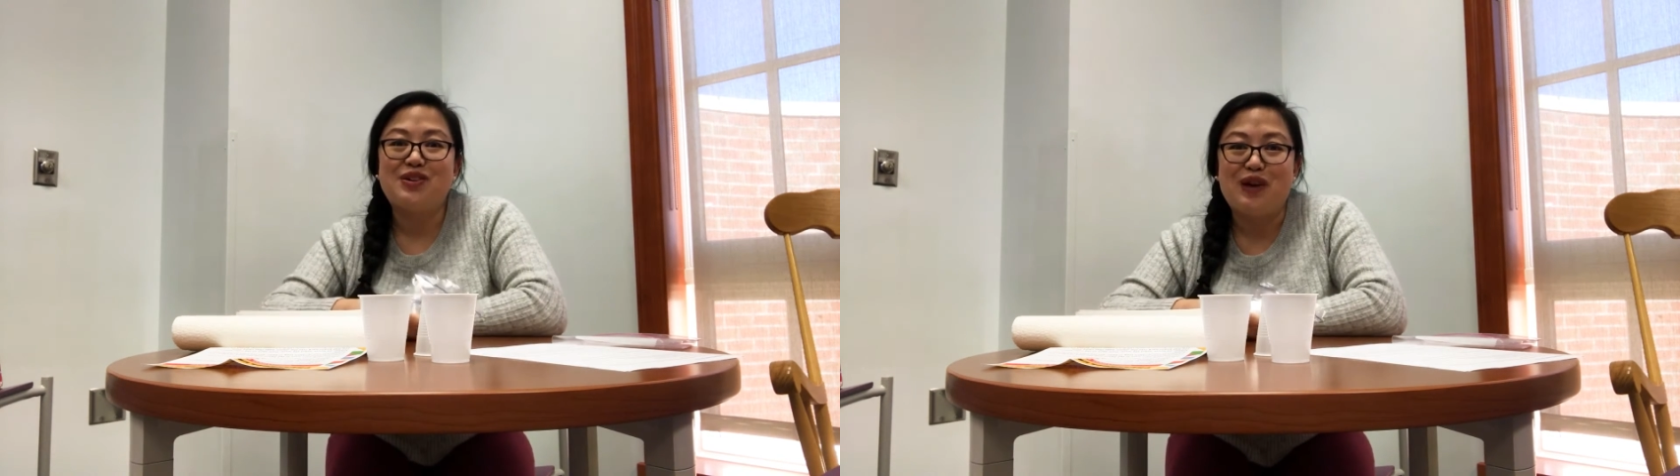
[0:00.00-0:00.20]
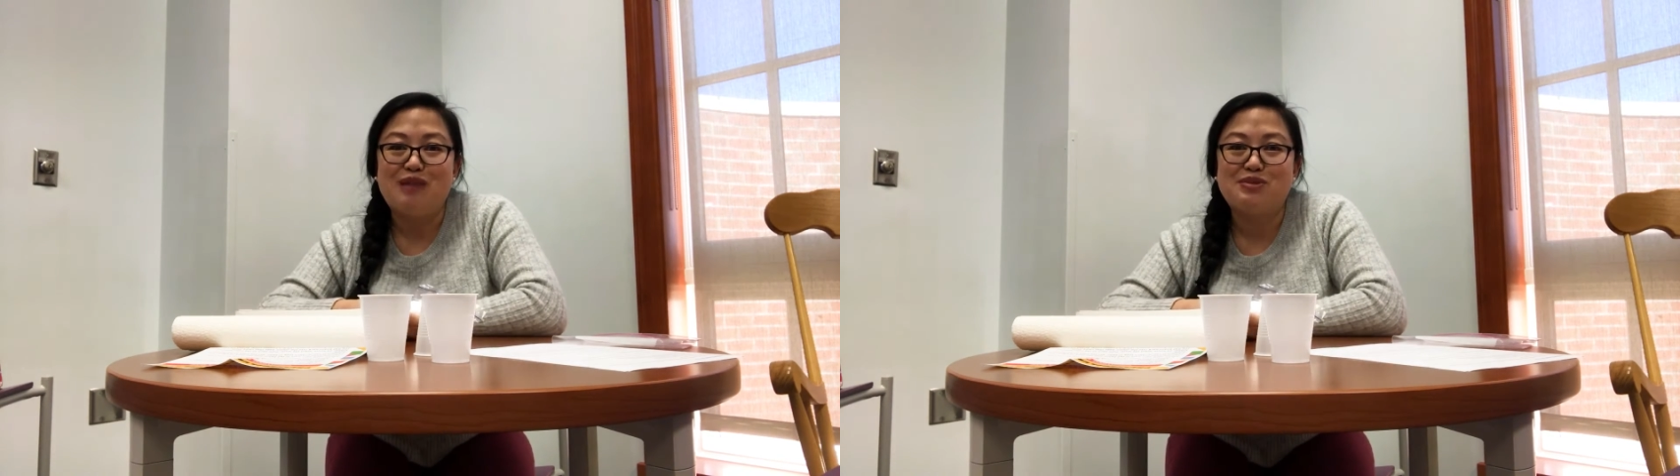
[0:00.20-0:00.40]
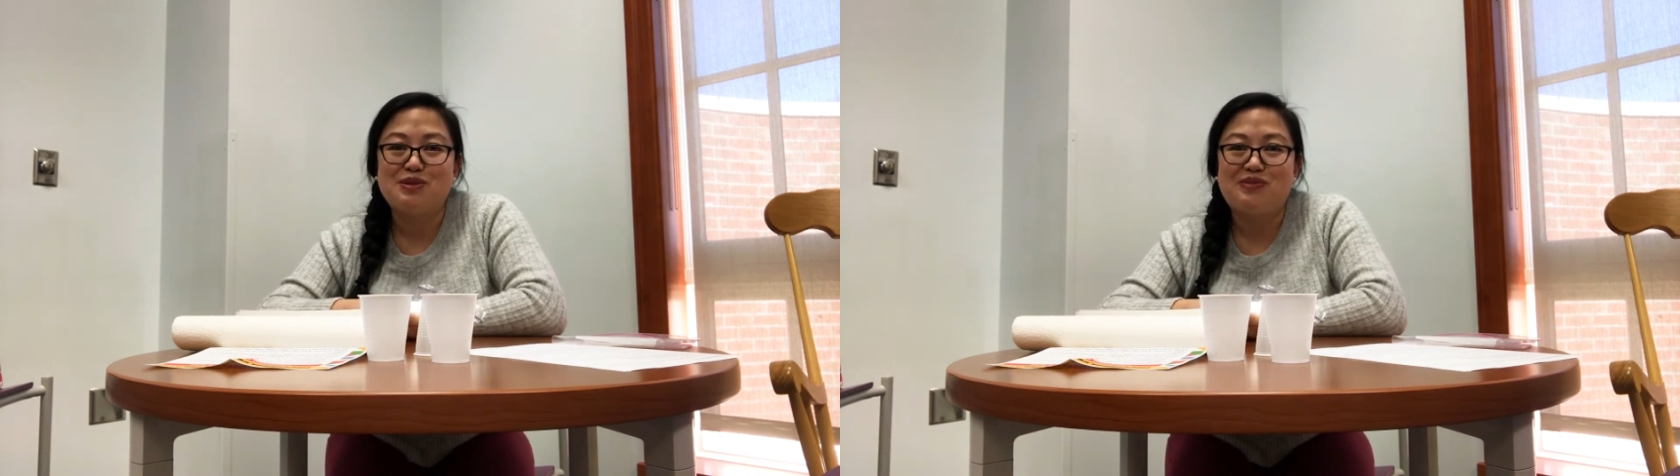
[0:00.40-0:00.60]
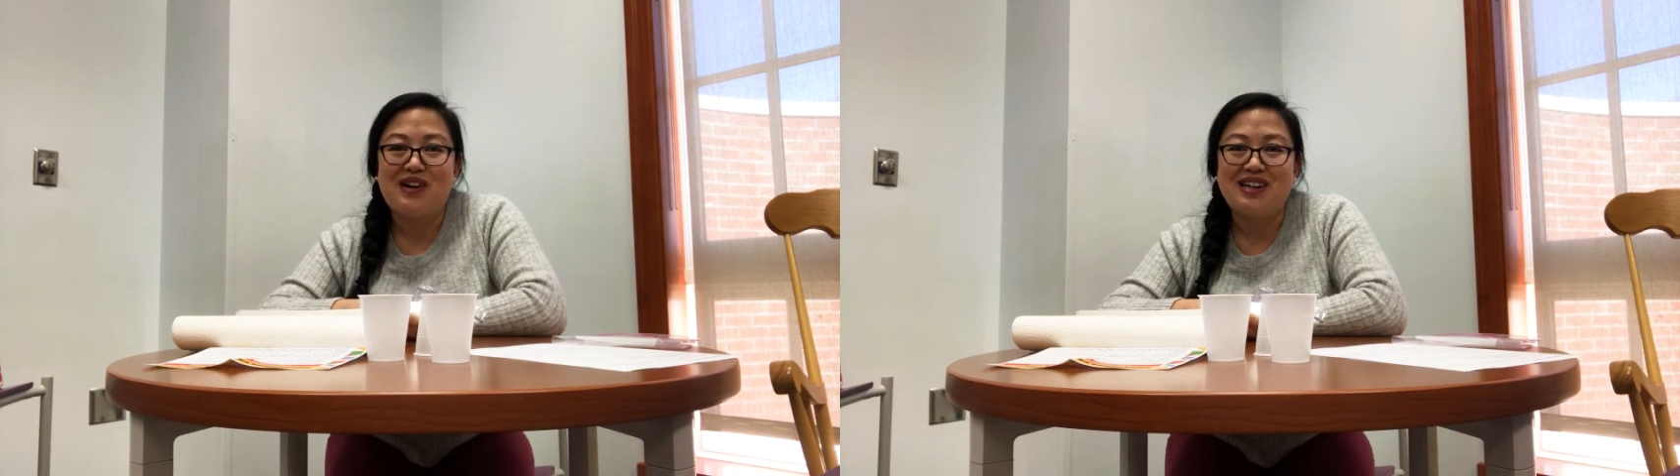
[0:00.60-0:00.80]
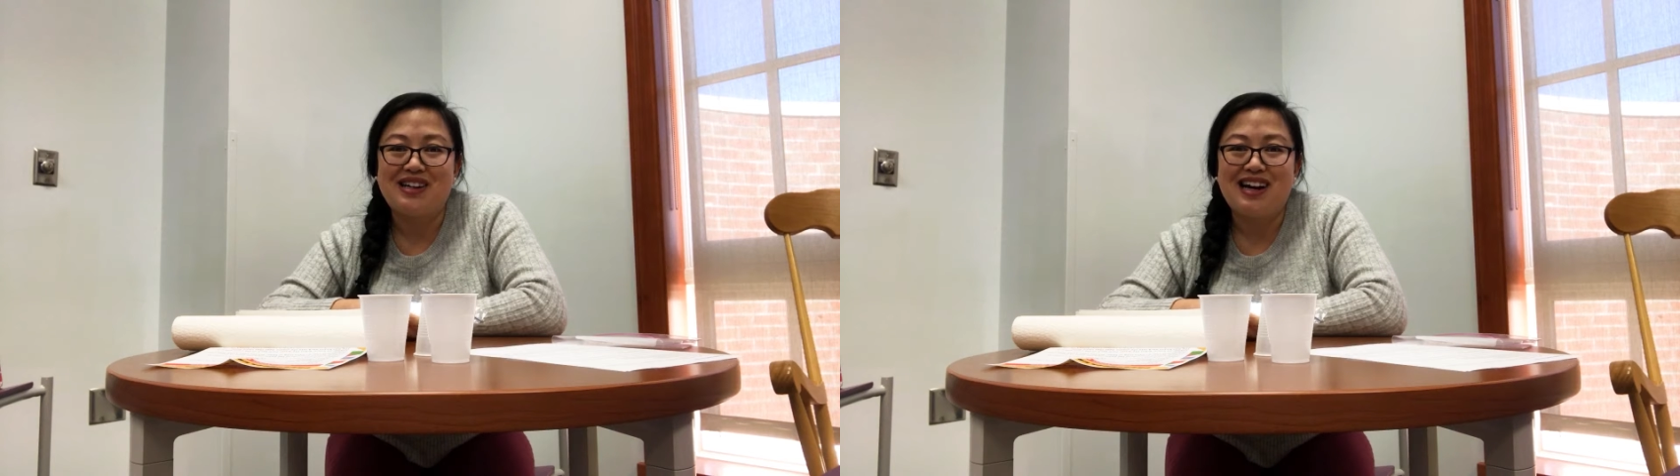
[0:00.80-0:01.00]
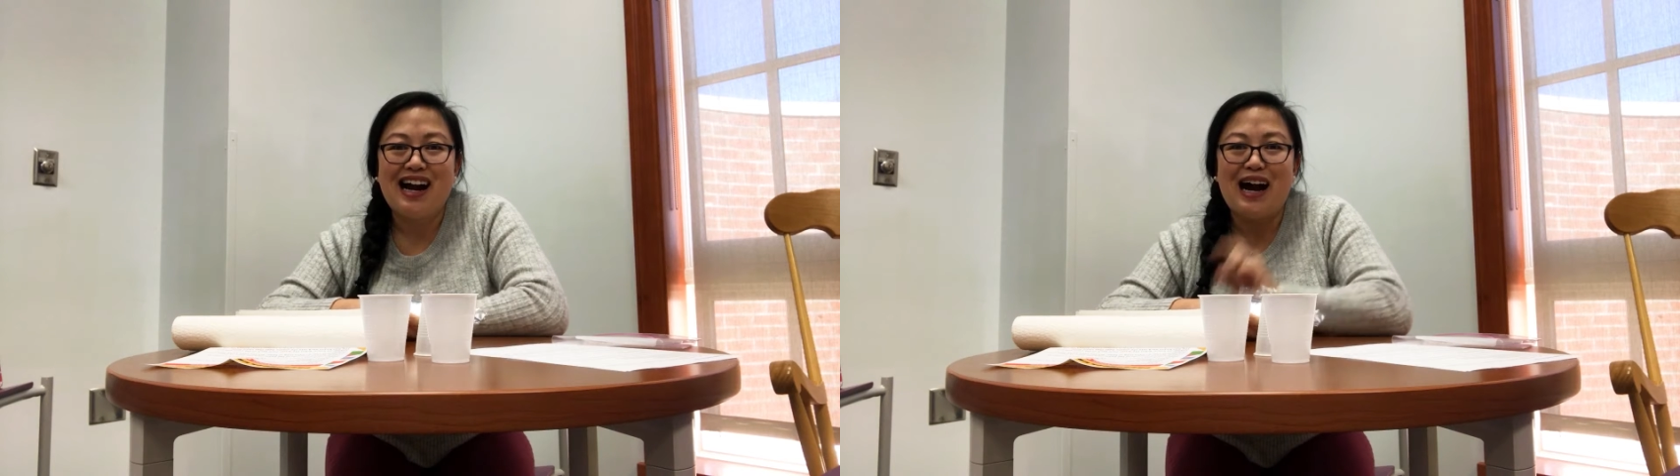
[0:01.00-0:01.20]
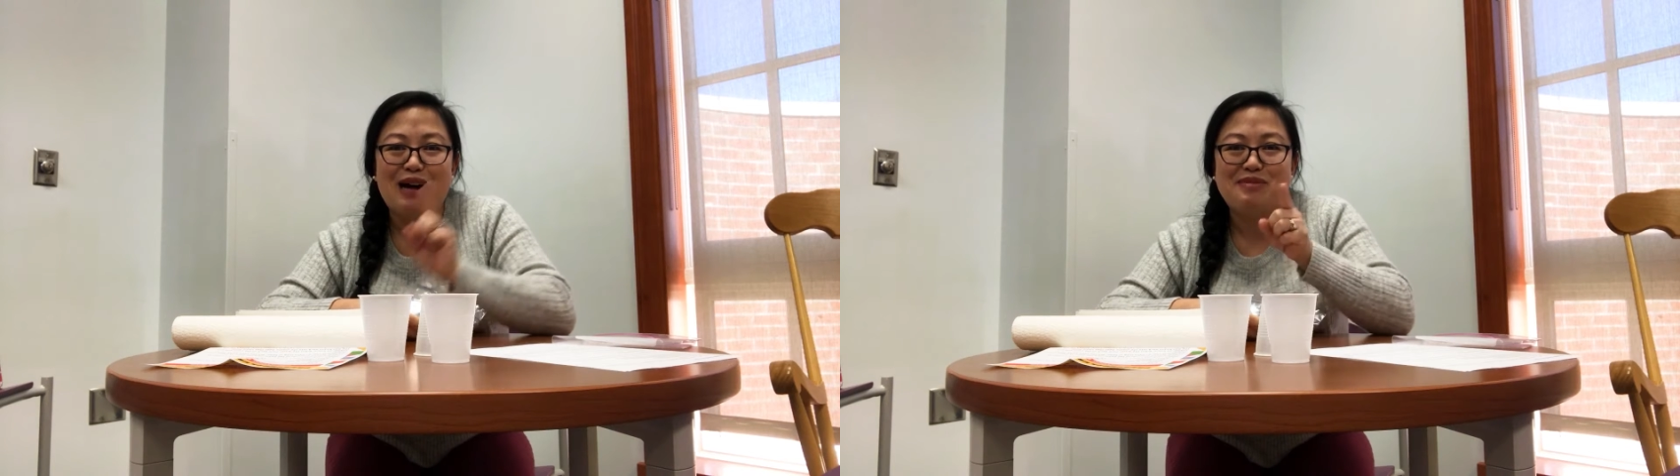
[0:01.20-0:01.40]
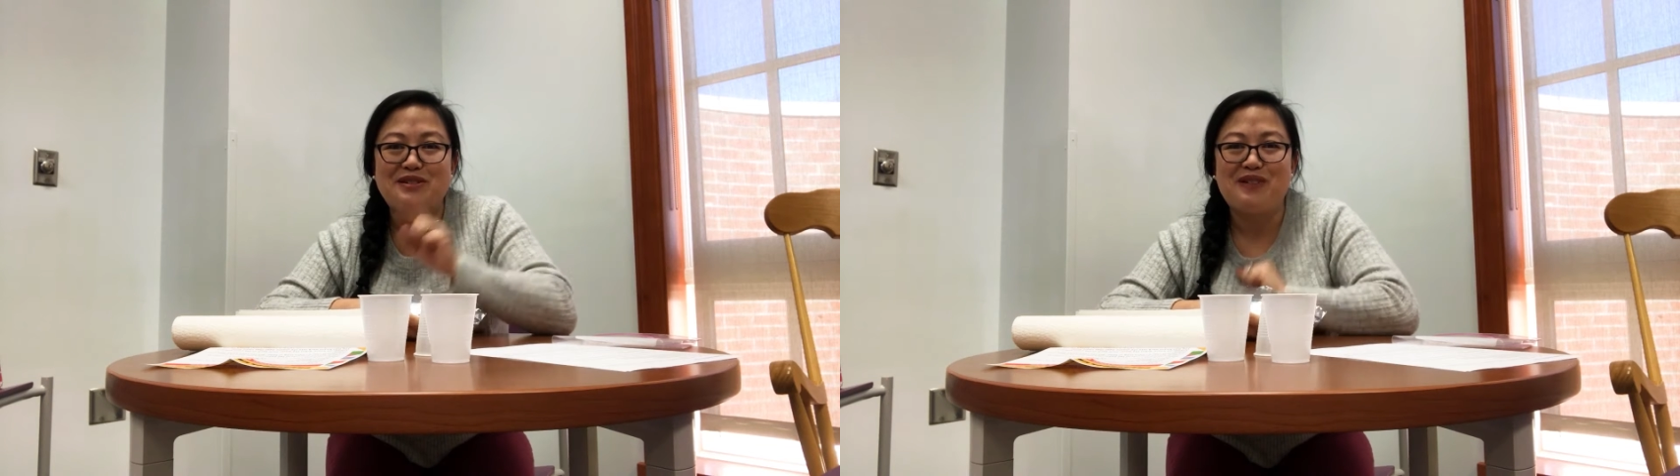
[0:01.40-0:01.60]
grab some water.
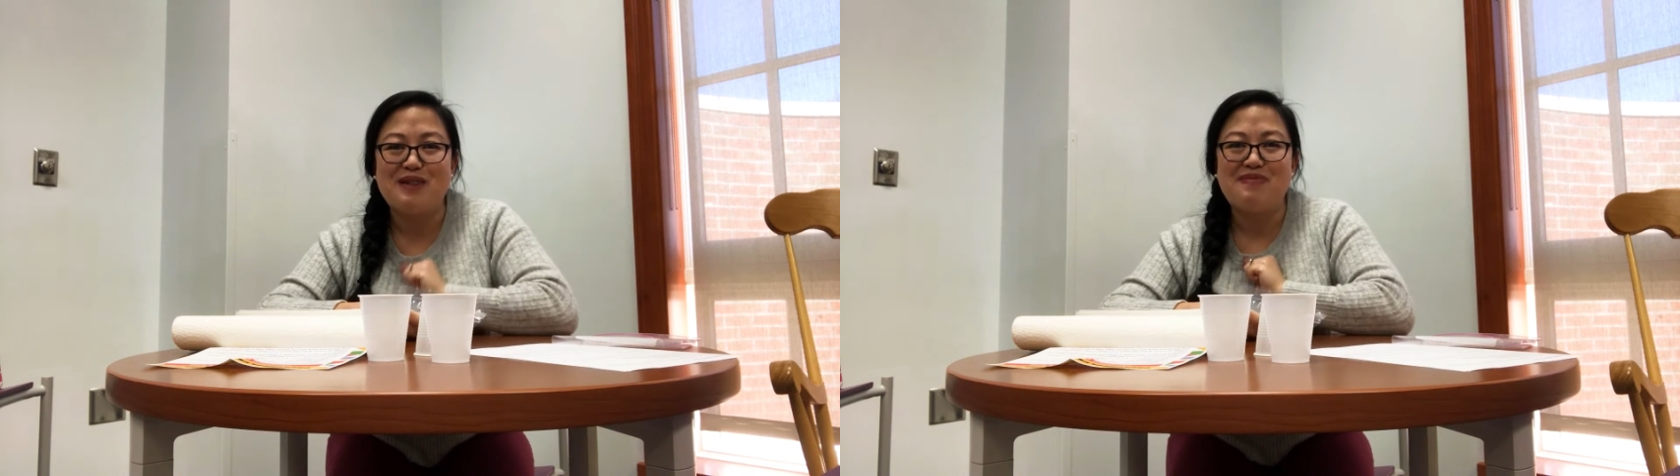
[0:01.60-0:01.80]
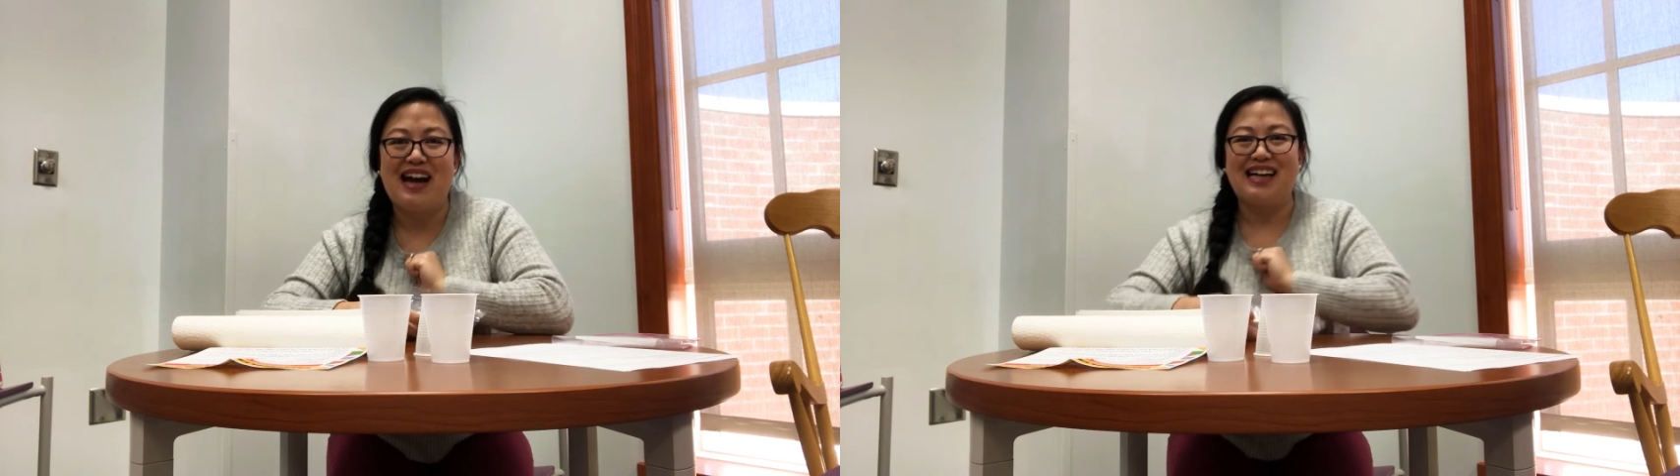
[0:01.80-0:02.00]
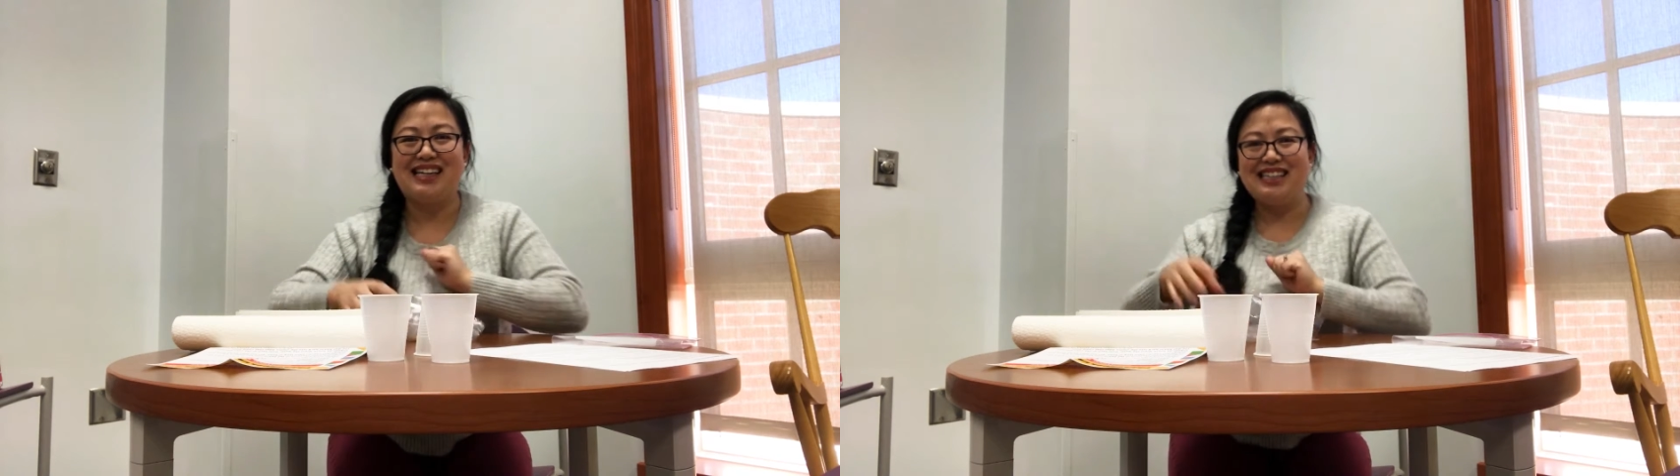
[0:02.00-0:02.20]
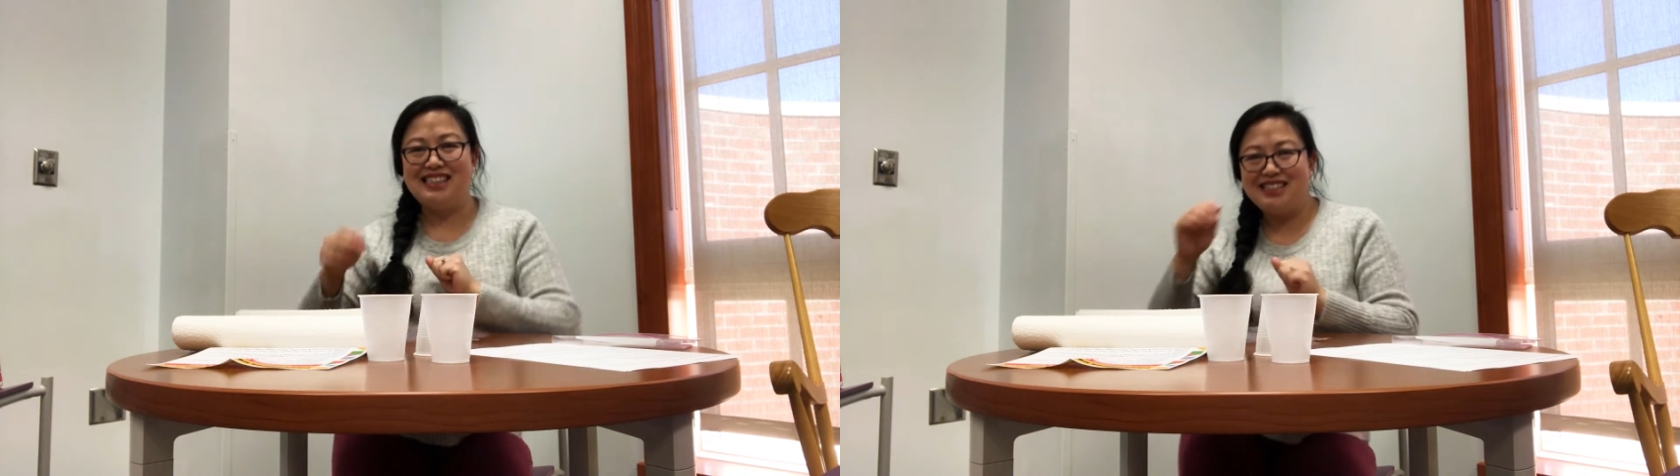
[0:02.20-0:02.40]
I'll be right back.